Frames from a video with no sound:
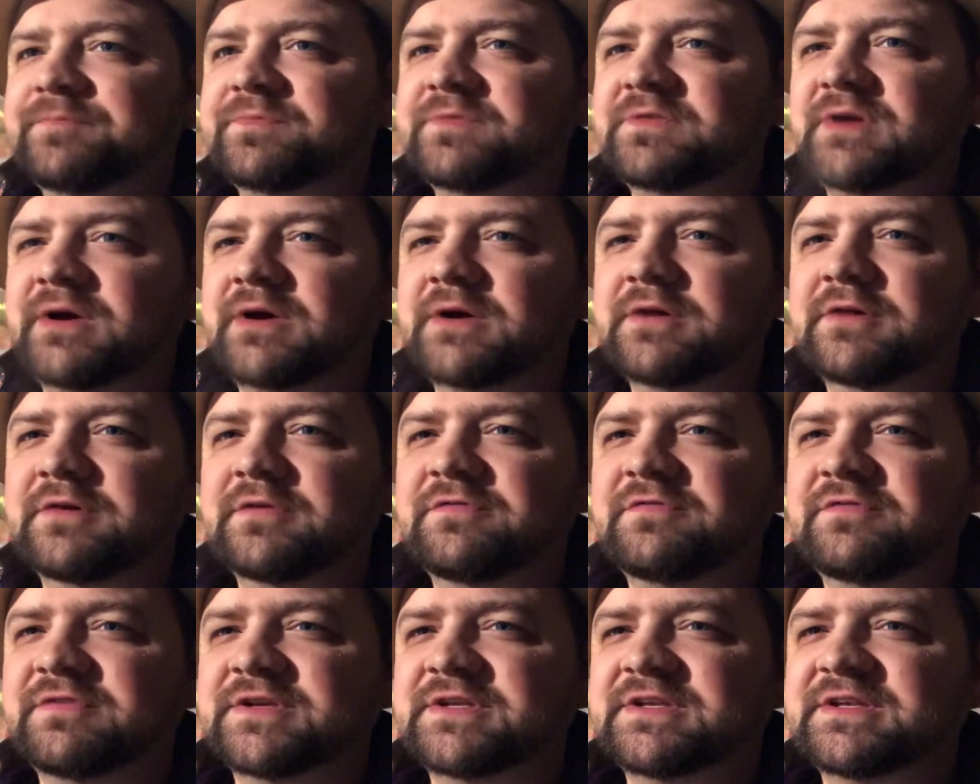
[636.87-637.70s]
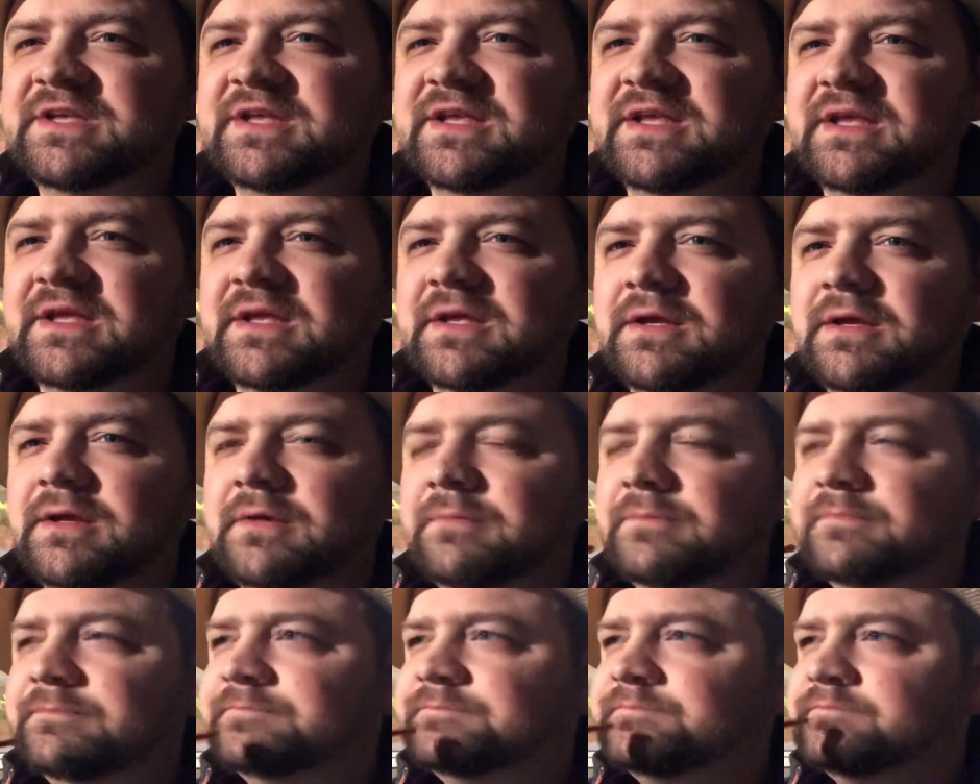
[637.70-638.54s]
tongue fatigue.
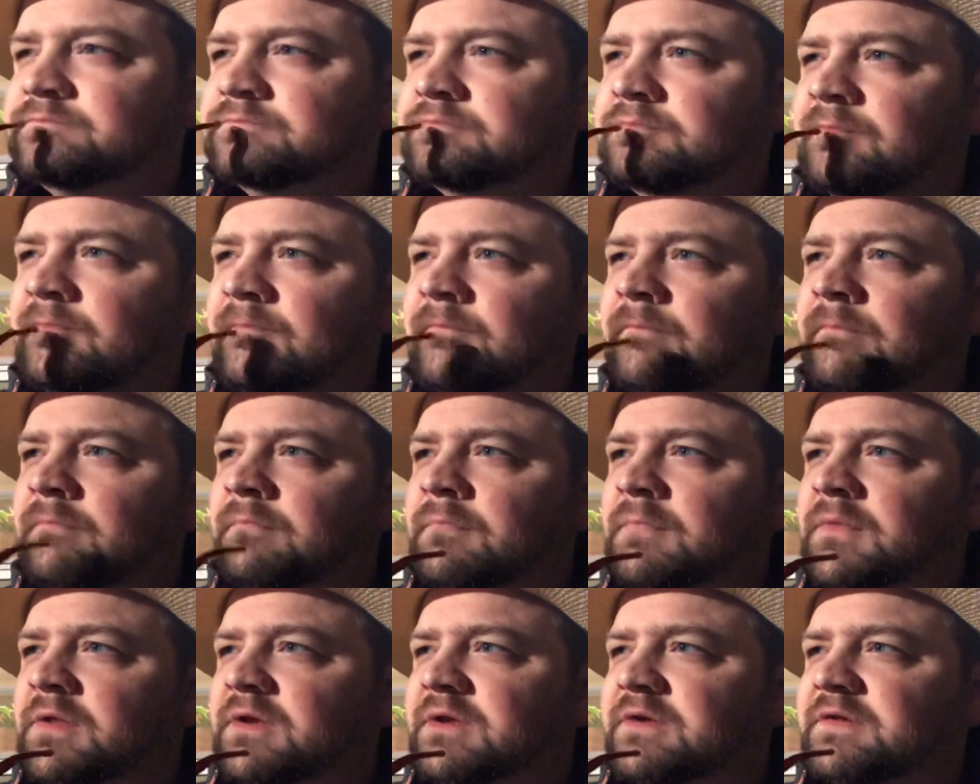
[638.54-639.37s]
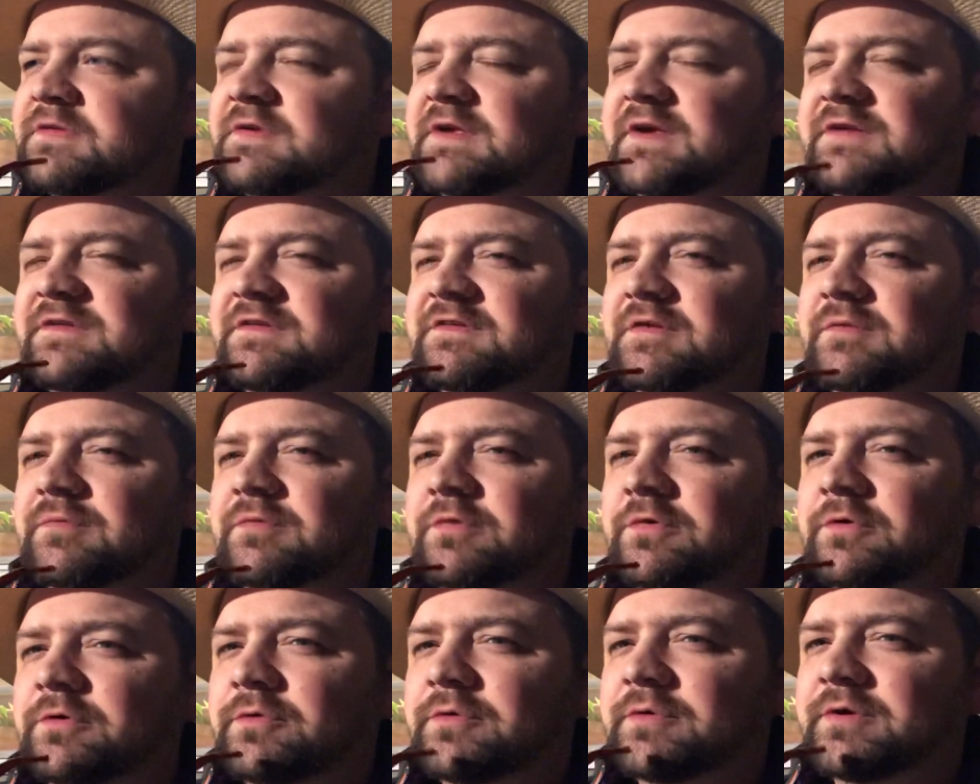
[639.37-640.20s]
It's kind of
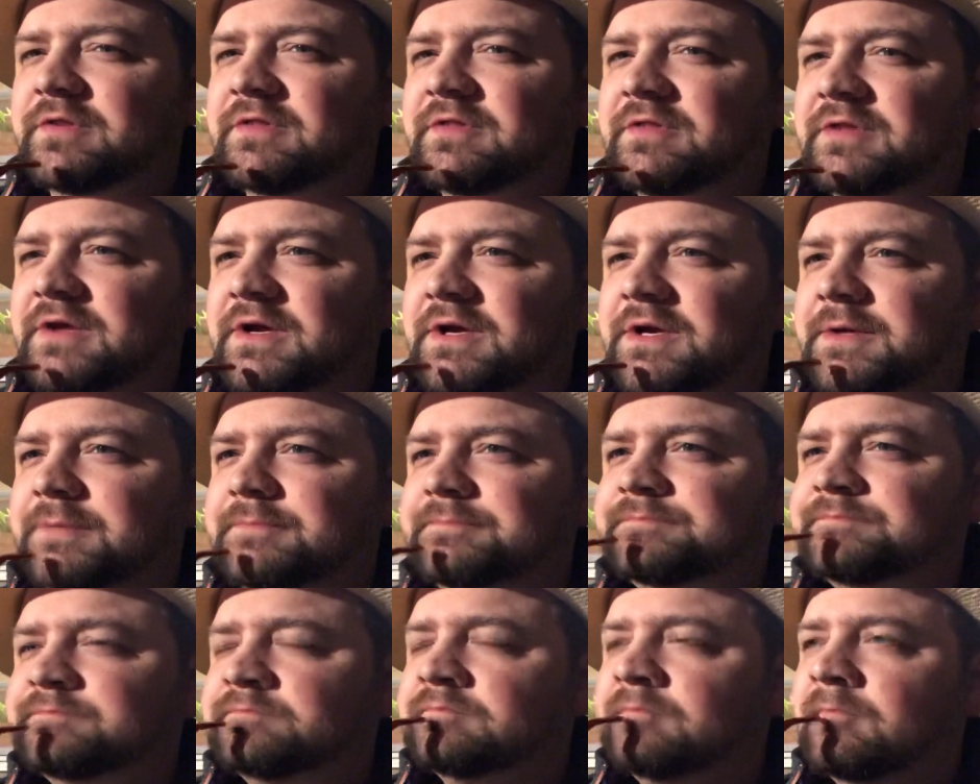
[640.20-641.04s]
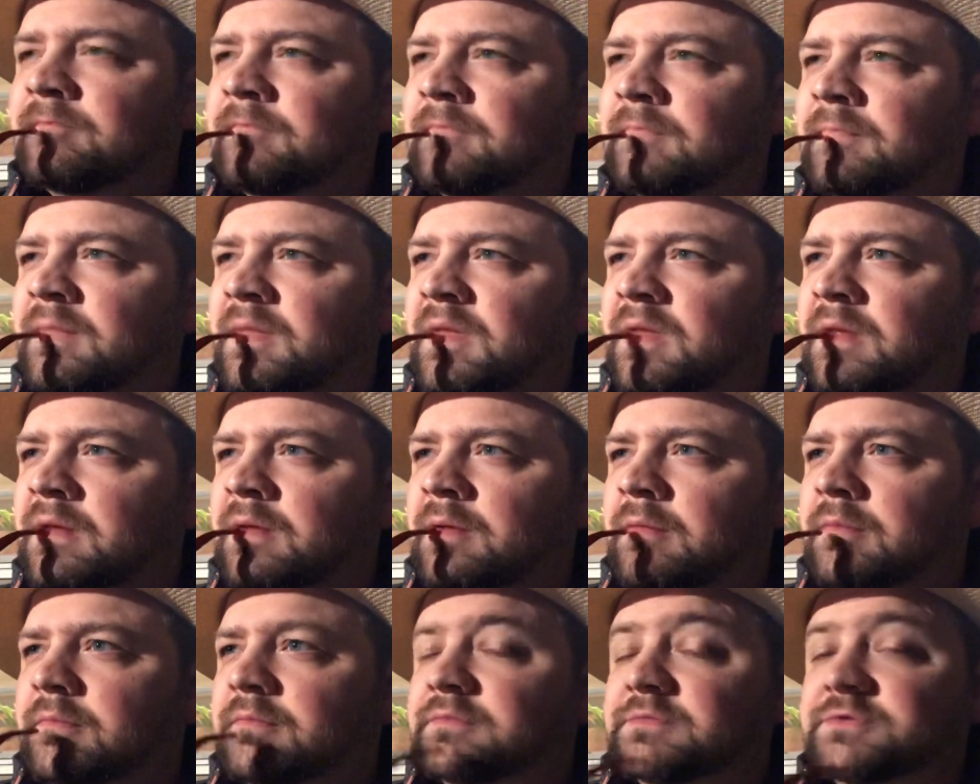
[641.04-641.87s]
similar with
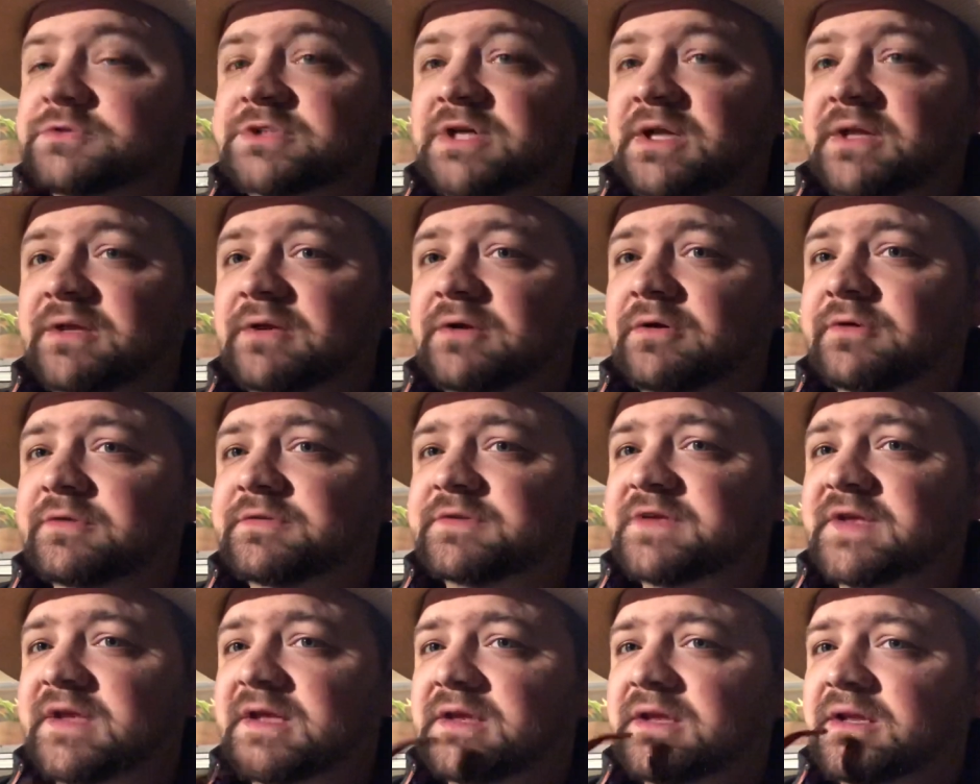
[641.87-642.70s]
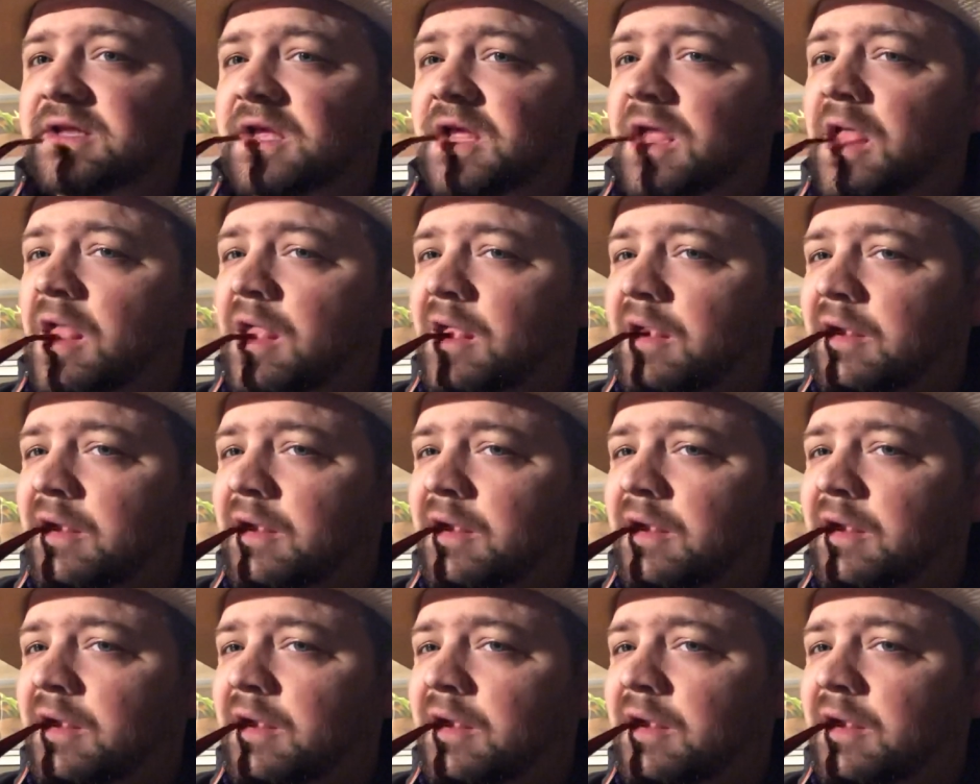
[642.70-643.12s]
Jolly Old St. Nick.